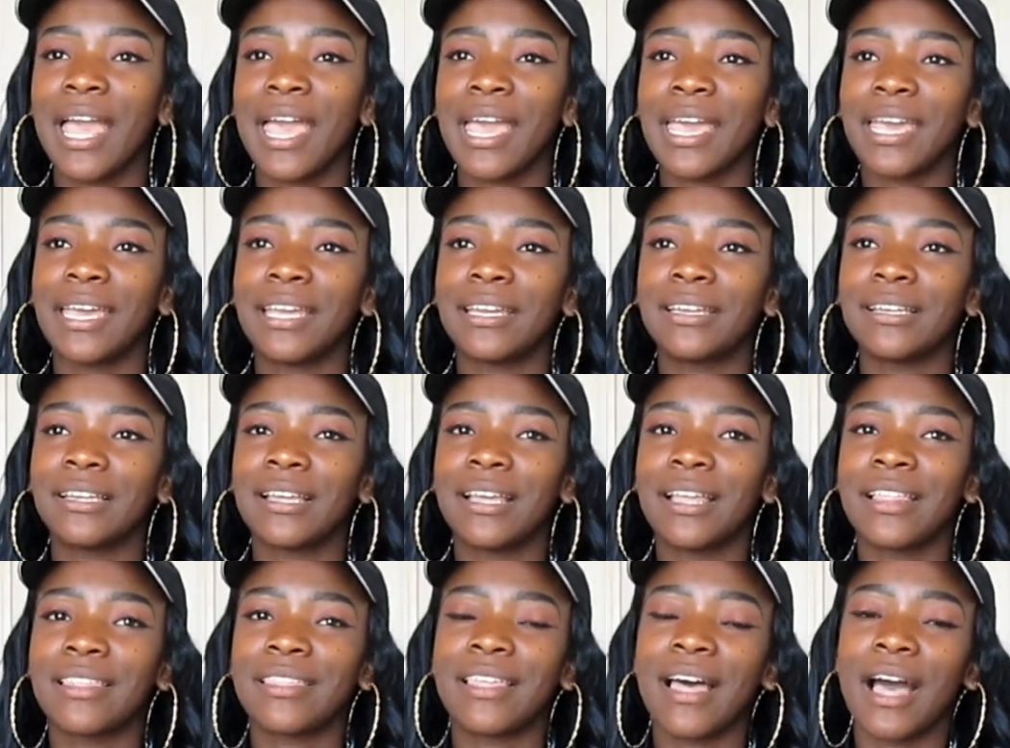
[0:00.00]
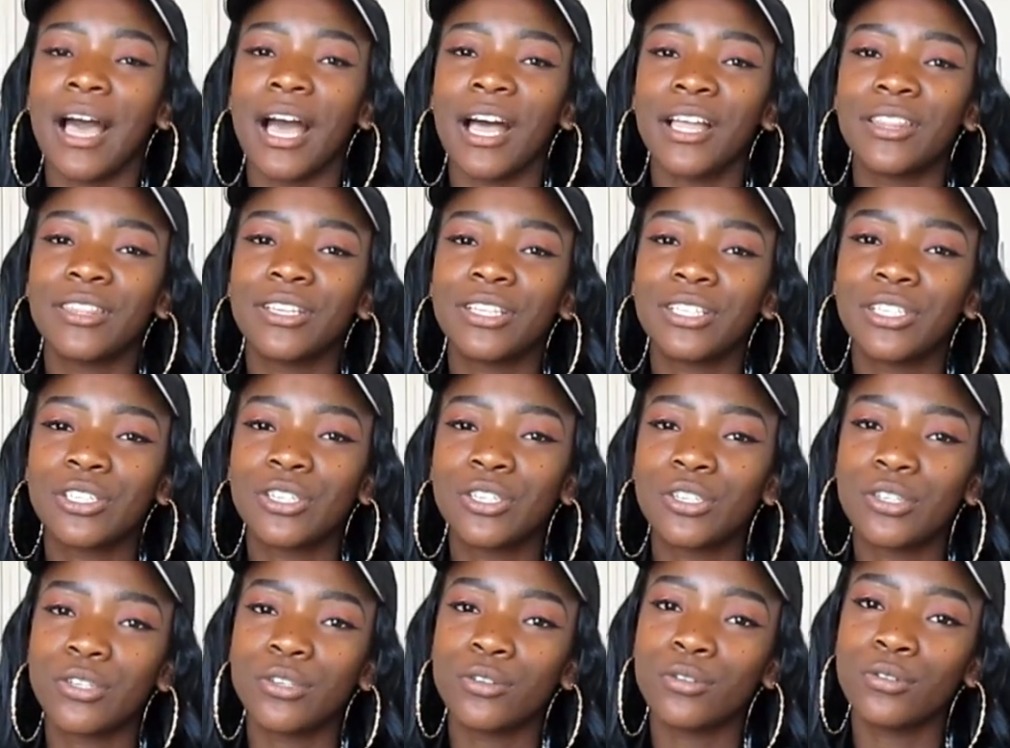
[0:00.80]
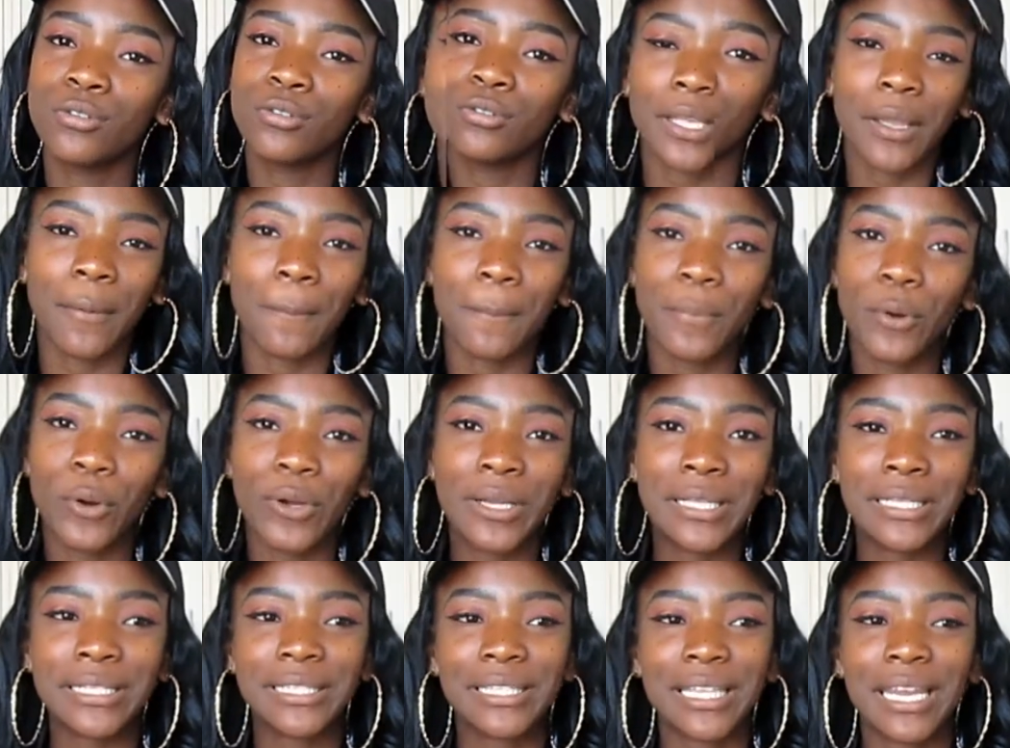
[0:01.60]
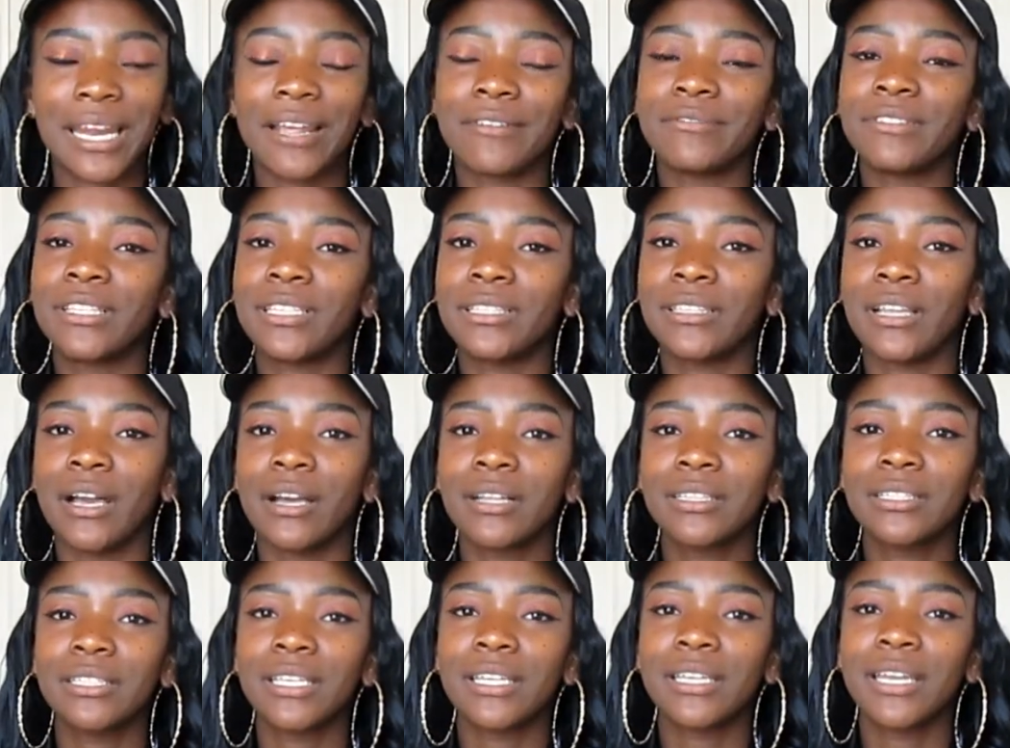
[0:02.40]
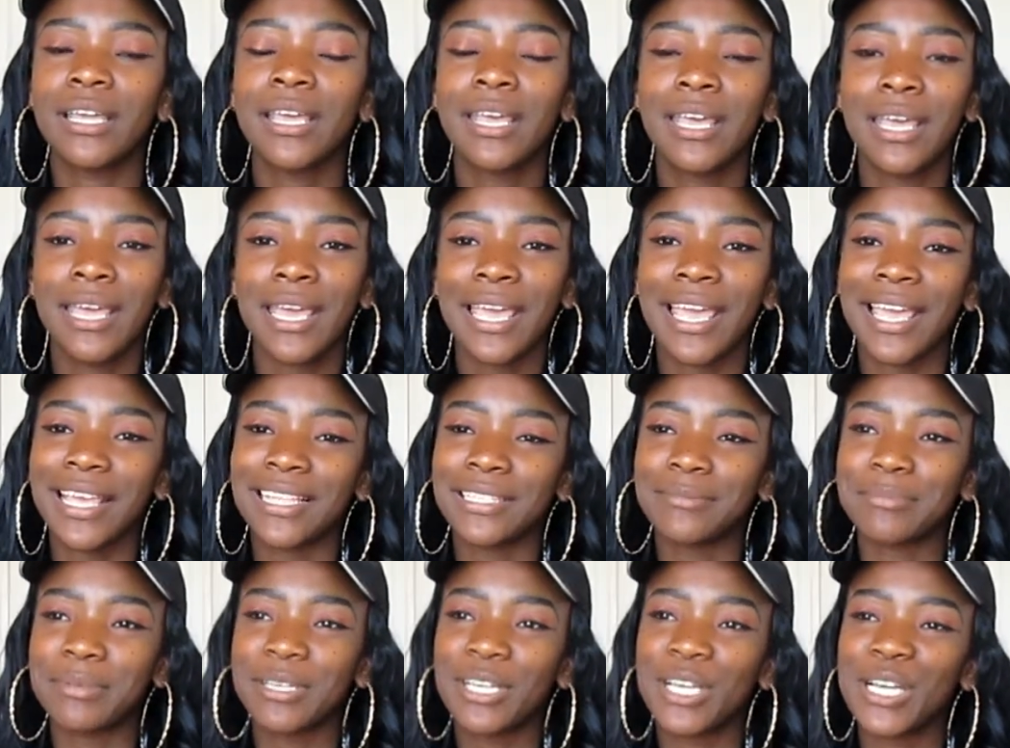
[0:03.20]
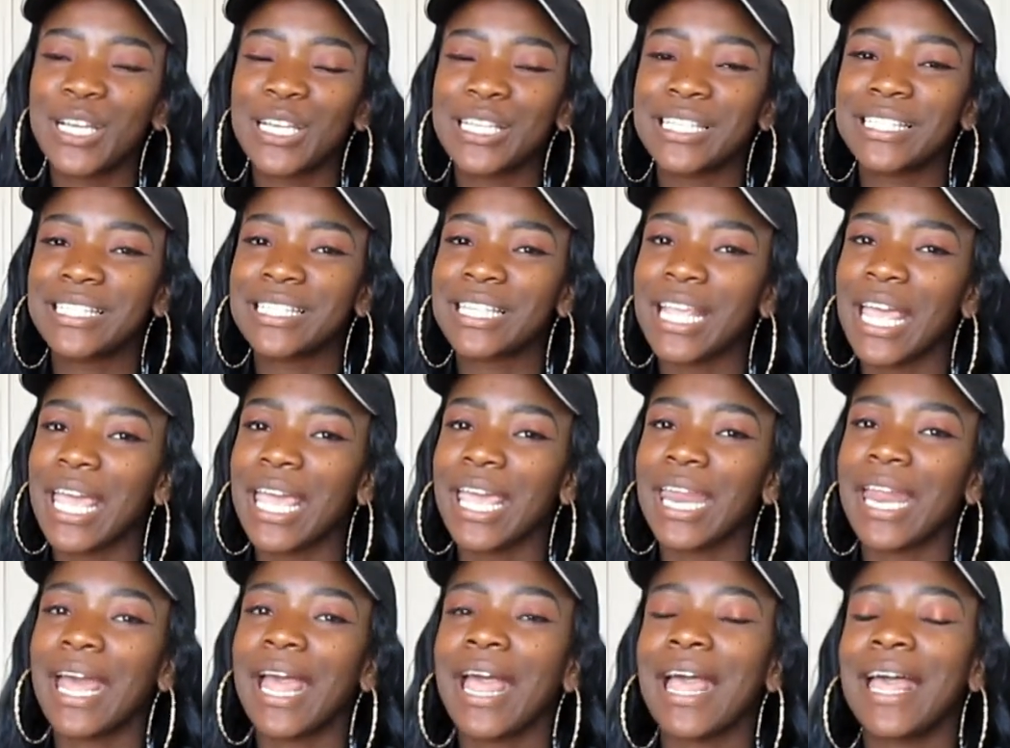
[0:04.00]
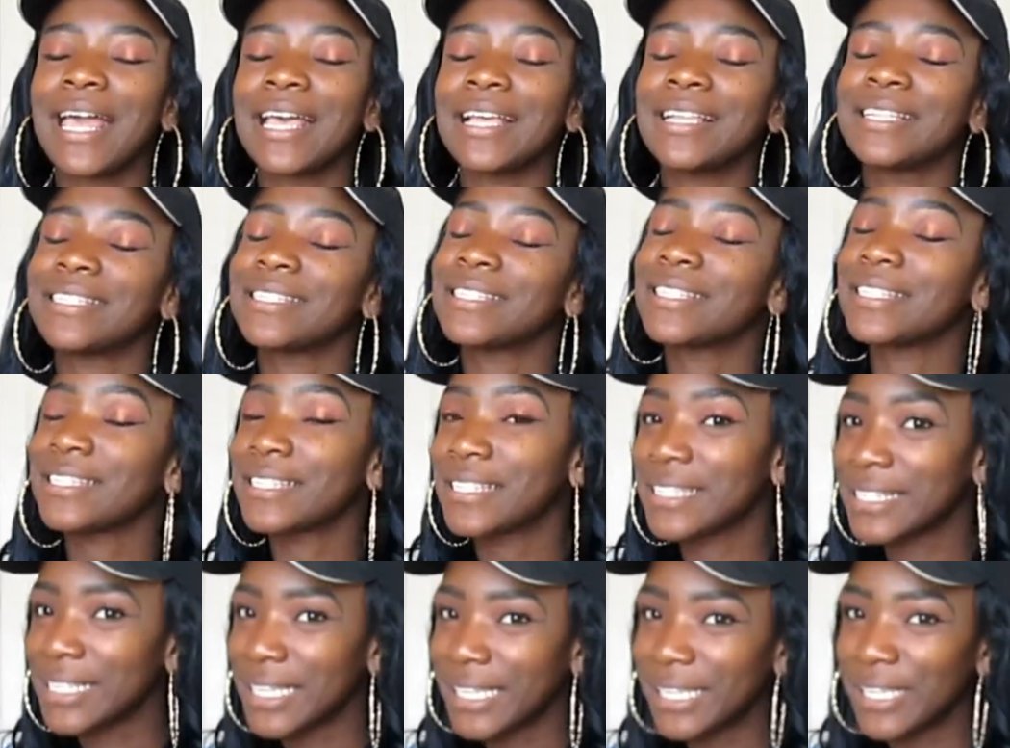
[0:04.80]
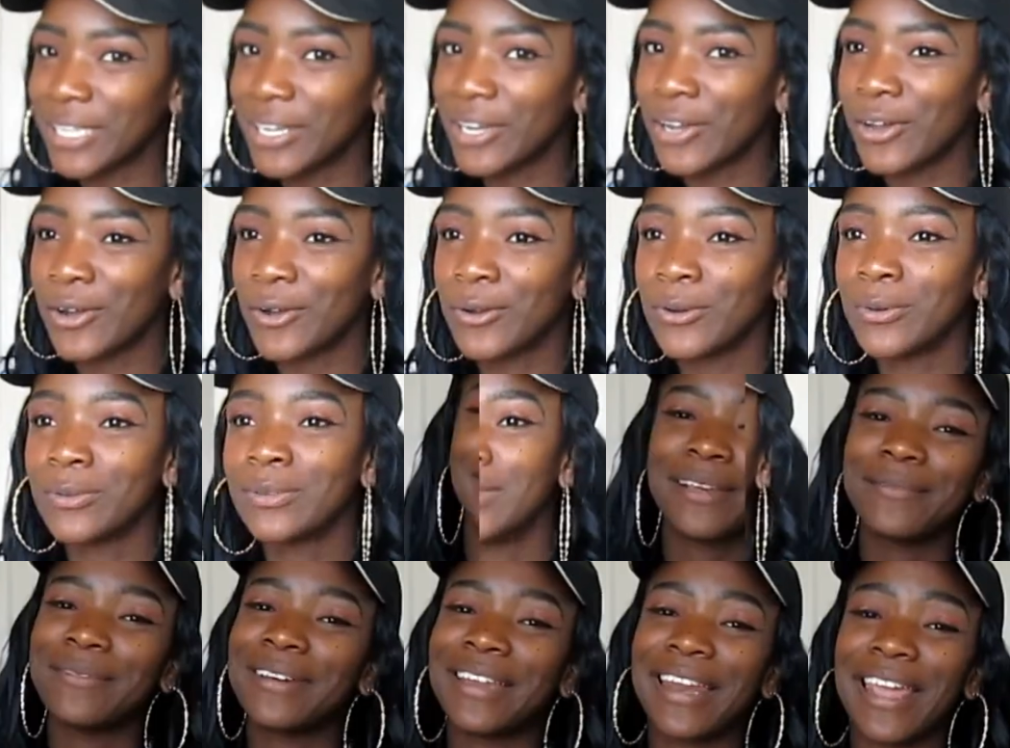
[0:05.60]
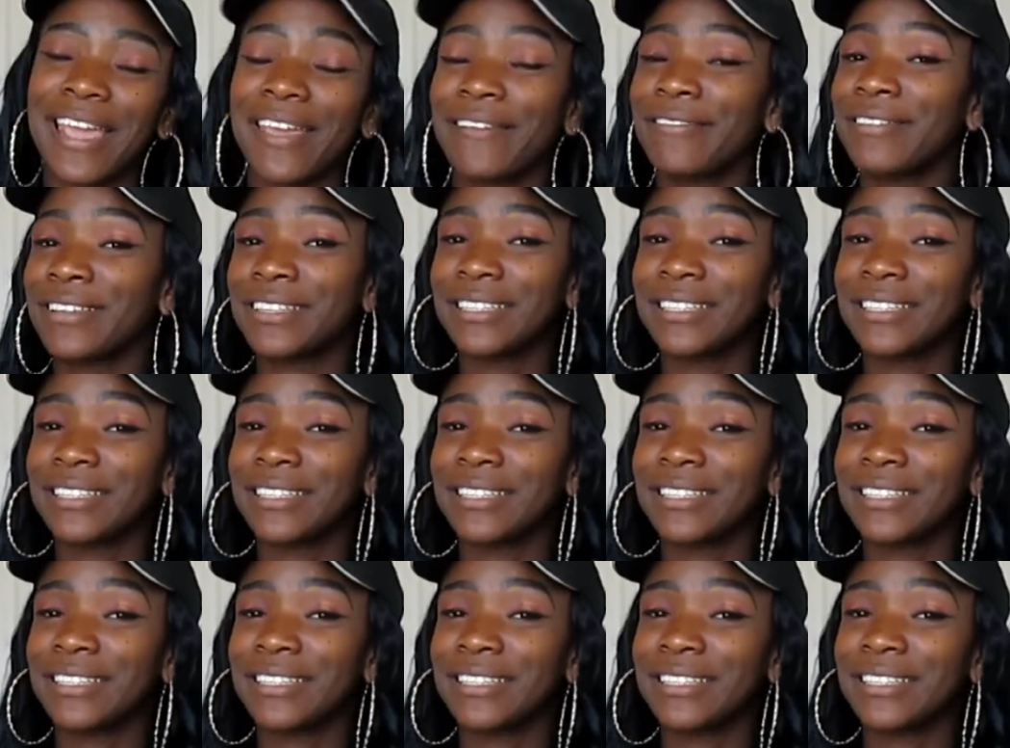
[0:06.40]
And the other 2 points that I've deducted is because it has silicone, but if it